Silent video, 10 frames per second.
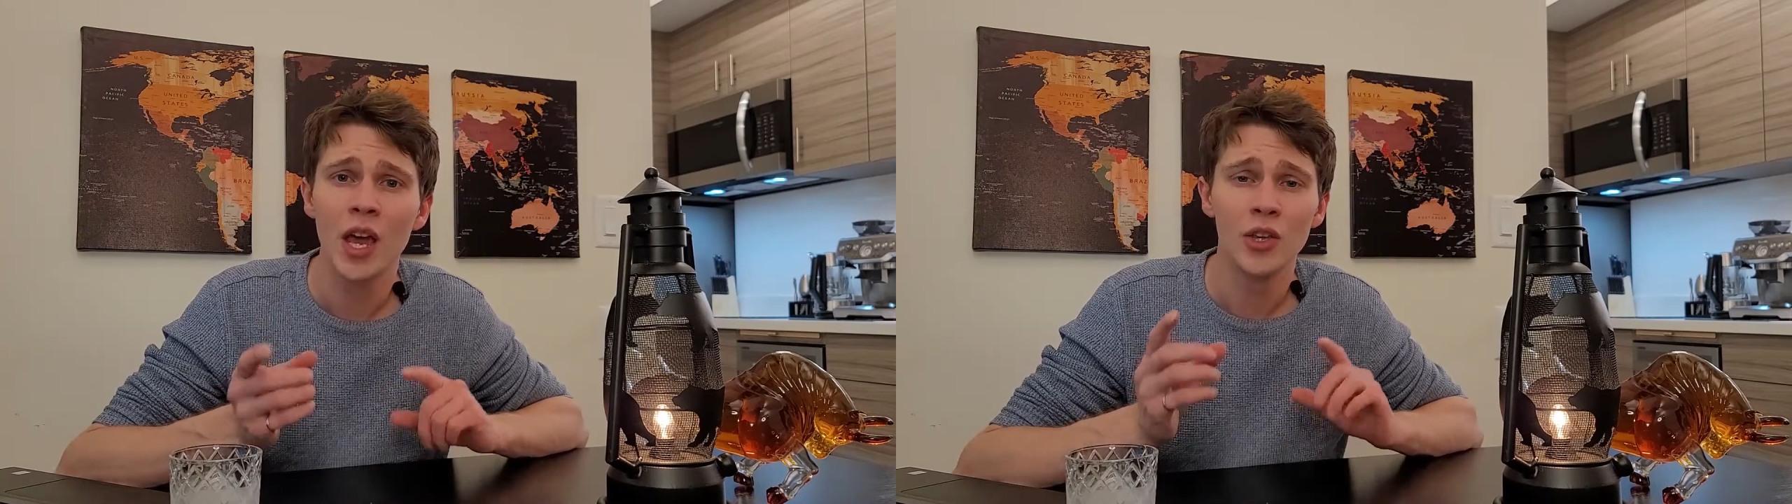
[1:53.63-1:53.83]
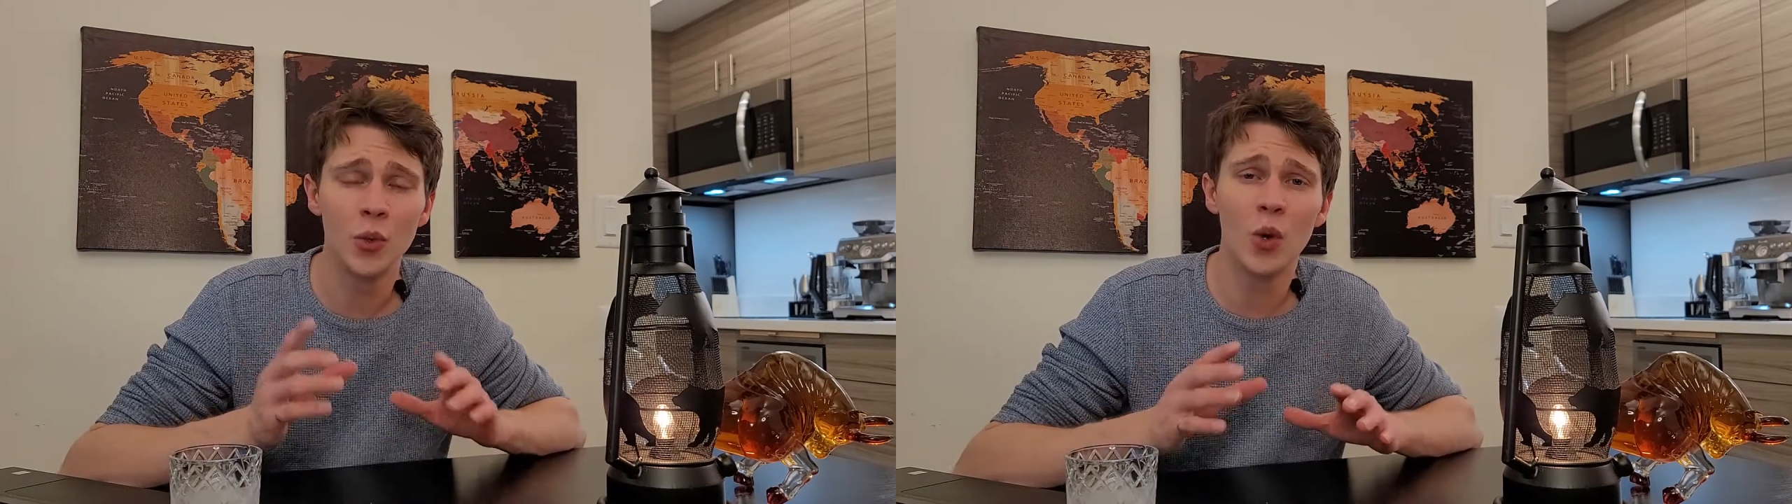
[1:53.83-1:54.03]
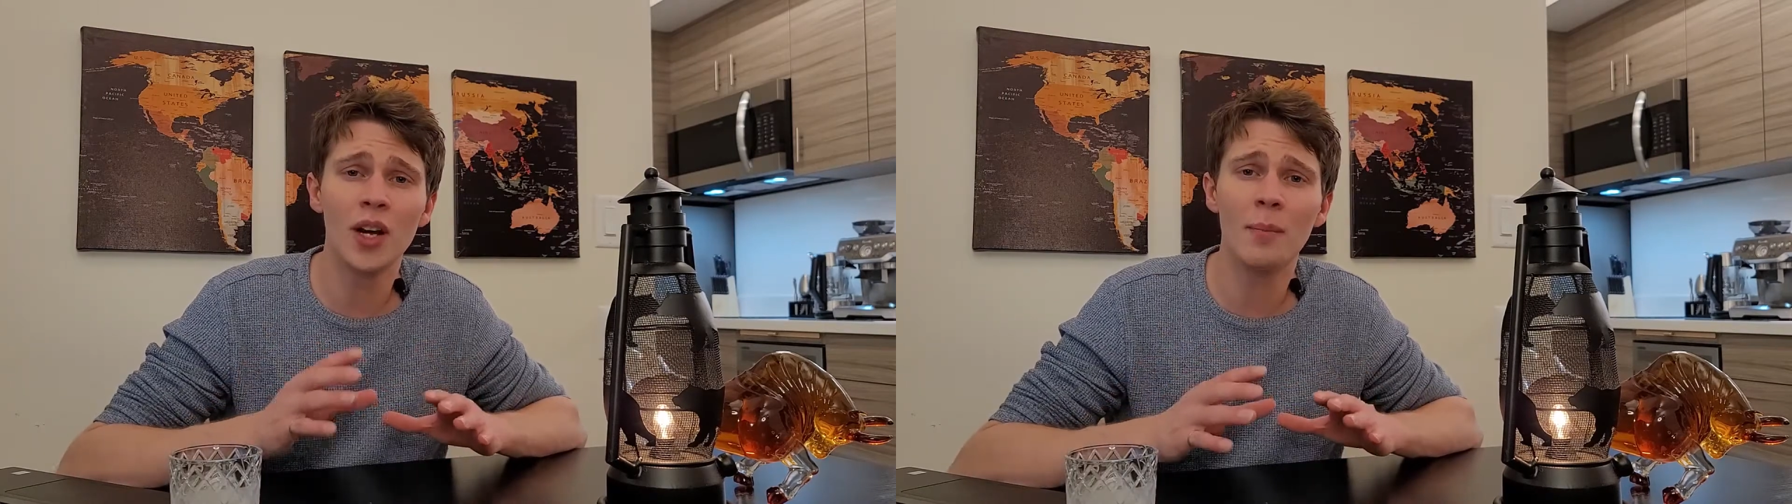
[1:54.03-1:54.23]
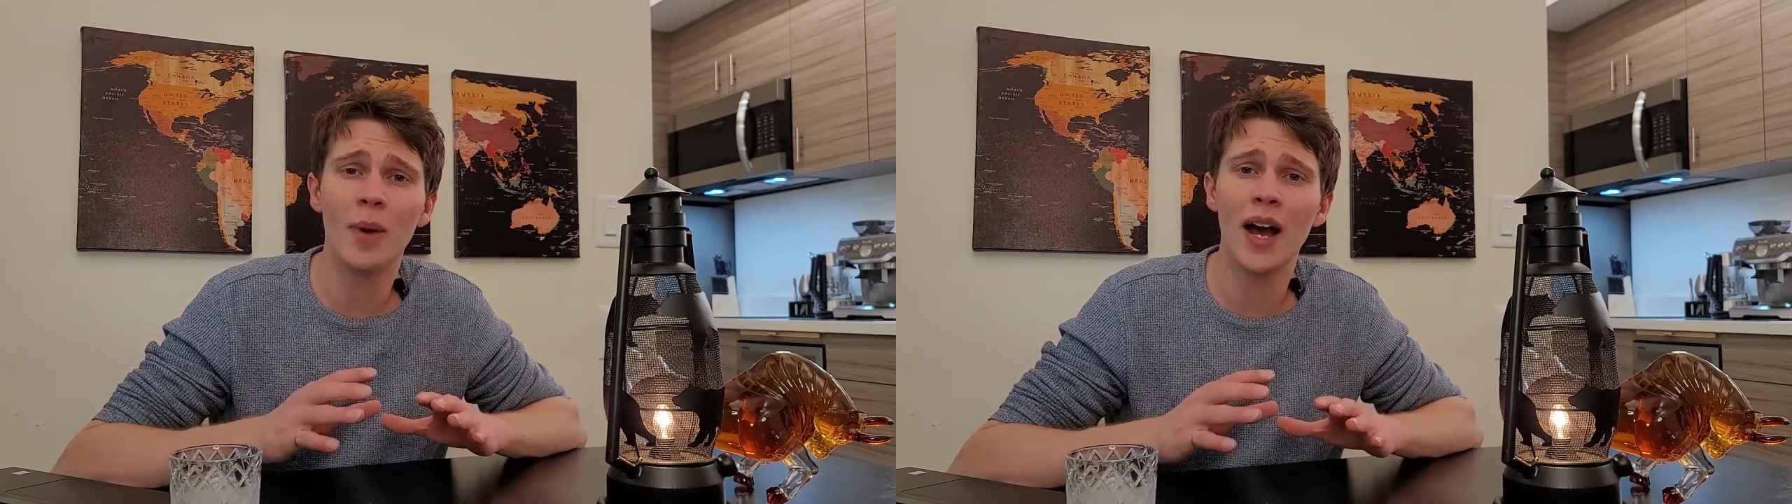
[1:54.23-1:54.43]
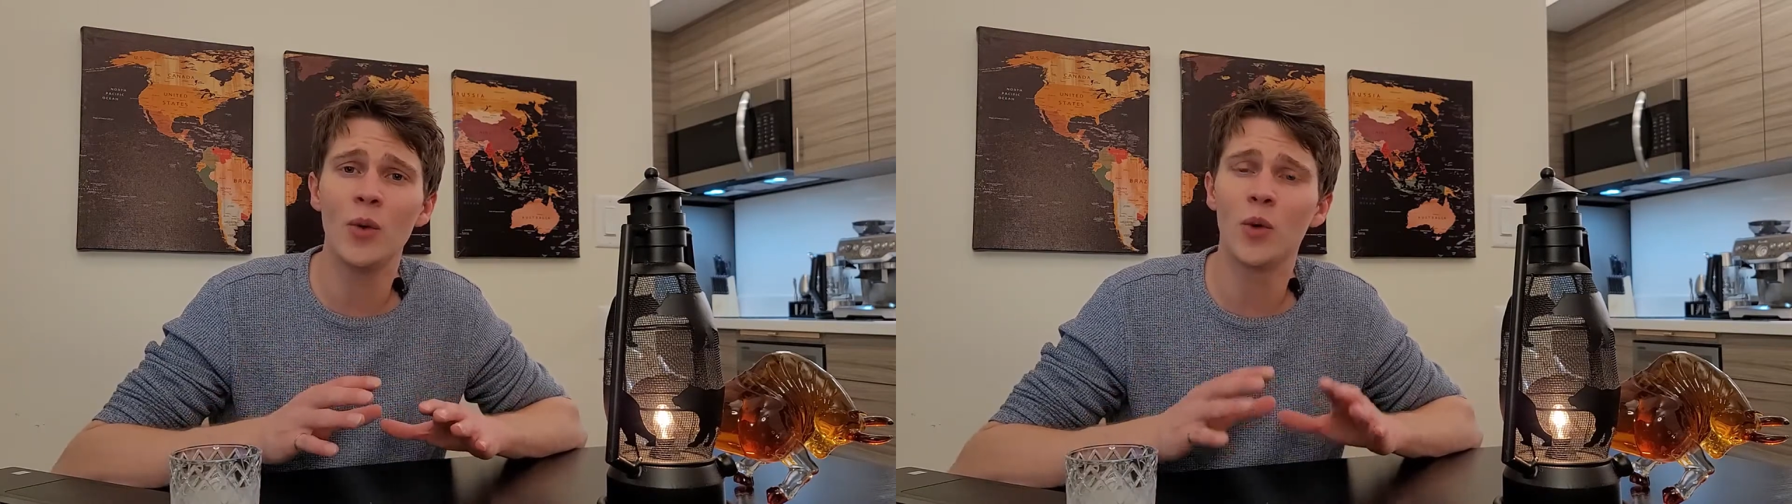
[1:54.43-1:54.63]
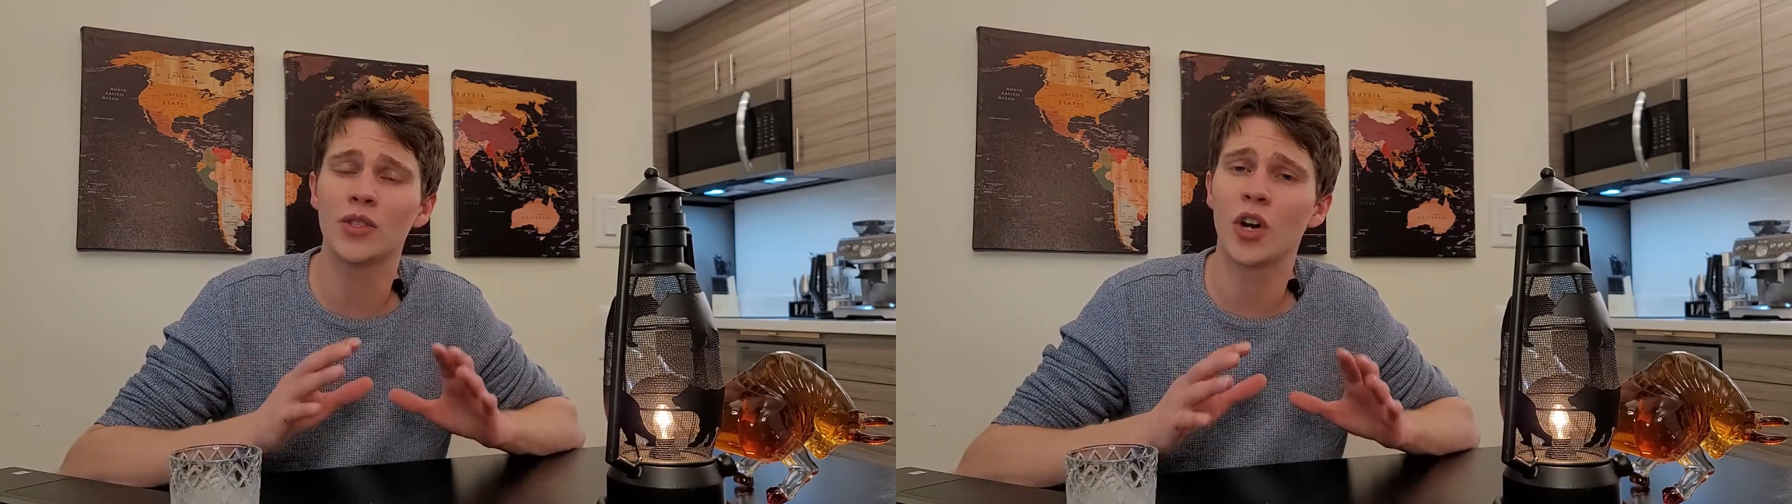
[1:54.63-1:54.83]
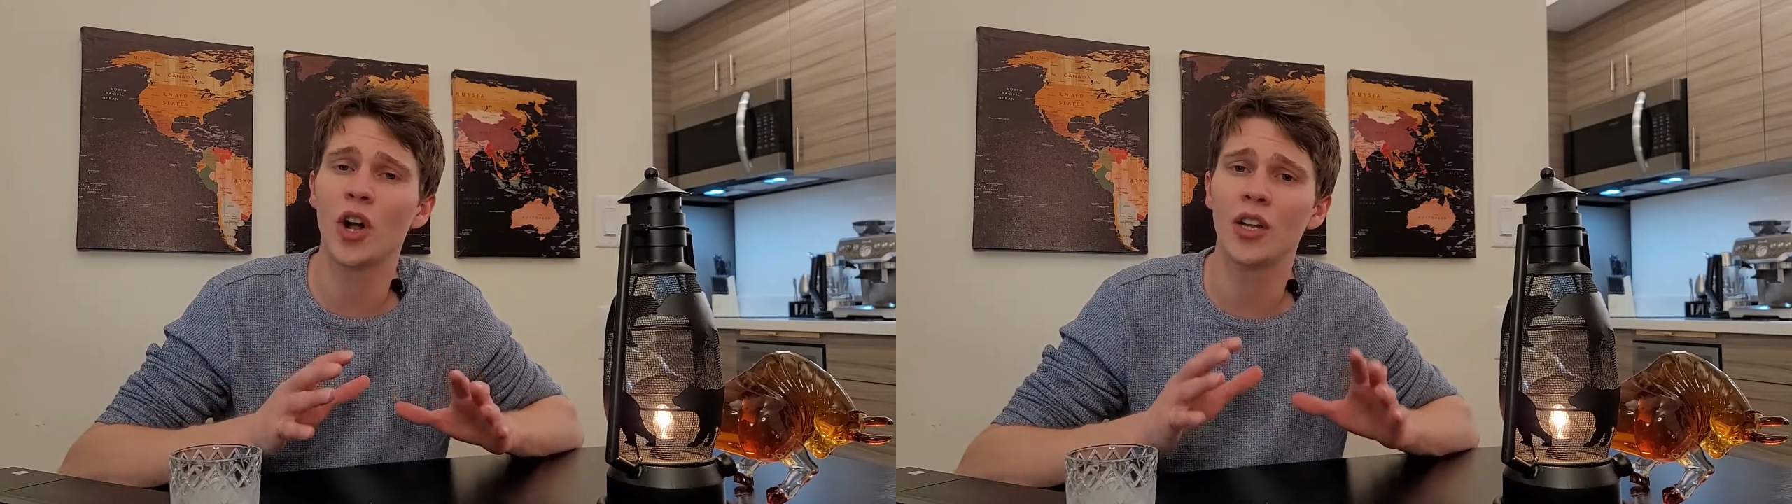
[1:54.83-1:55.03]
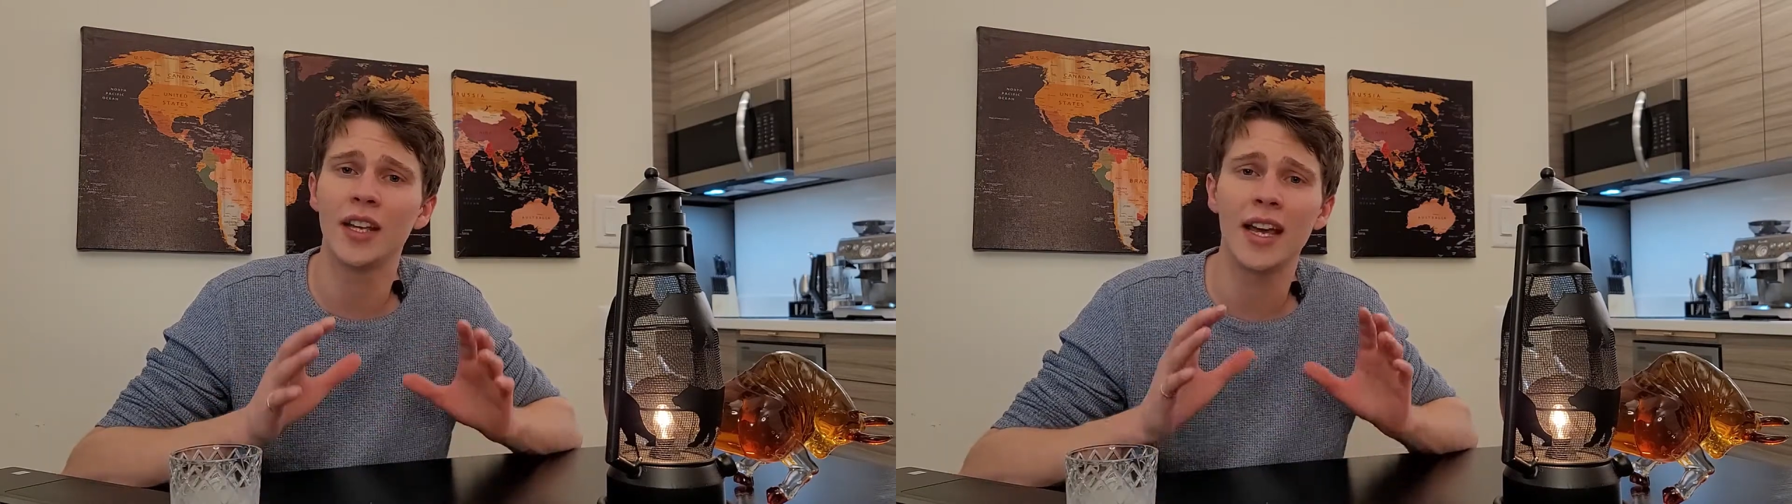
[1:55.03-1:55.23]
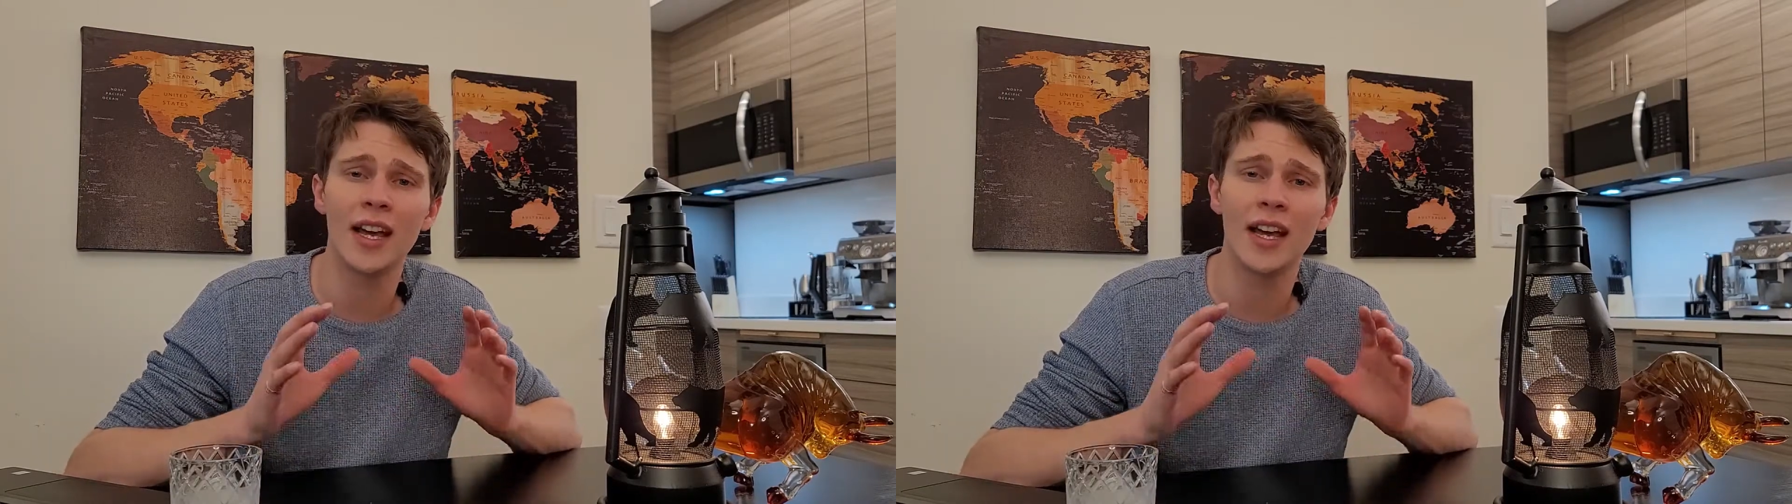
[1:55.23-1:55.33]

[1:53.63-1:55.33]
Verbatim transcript: you wanna buy what's called